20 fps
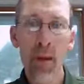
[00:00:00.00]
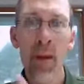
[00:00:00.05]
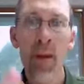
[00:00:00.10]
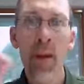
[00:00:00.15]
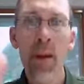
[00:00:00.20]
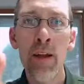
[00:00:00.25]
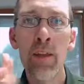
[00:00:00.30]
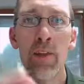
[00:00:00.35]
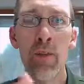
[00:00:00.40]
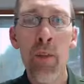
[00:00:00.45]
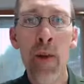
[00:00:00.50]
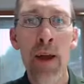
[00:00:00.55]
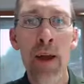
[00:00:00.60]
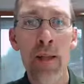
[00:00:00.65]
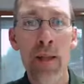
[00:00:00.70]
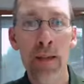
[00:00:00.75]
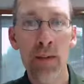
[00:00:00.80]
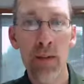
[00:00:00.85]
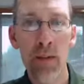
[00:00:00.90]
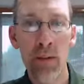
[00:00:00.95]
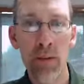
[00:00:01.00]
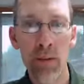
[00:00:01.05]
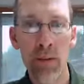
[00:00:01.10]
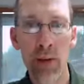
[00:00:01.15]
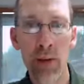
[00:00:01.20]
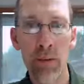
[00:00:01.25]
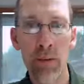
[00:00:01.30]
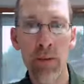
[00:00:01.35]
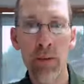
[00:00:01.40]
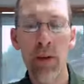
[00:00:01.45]
Here's the way I like to
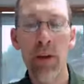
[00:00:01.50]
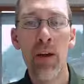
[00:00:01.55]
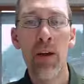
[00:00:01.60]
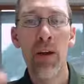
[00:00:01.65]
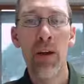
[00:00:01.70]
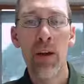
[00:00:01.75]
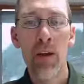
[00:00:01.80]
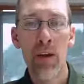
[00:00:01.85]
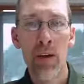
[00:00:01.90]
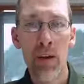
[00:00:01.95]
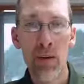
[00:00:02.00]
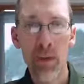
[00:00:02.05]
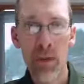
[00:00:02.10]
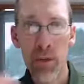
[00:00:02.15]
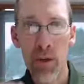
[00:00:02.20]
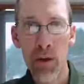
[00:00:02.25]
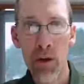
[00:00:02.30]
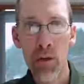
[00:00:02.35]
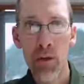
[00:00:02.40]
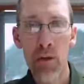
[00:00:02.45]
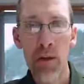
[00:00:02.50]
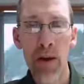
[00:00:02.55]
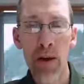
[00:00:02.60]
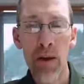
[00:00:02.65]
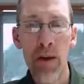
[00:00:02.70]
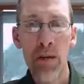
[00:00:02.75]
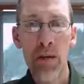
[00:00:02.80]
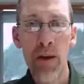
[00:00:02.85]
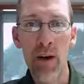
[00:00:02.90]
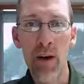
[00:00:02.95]
describe it. Years ago, we had
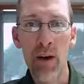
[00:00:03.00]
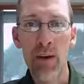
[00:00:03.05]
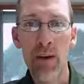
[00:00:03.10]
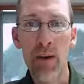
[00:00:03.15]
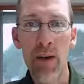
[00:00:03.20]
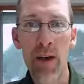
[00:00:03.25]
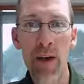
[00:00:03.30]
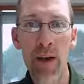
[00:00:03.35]
a dog,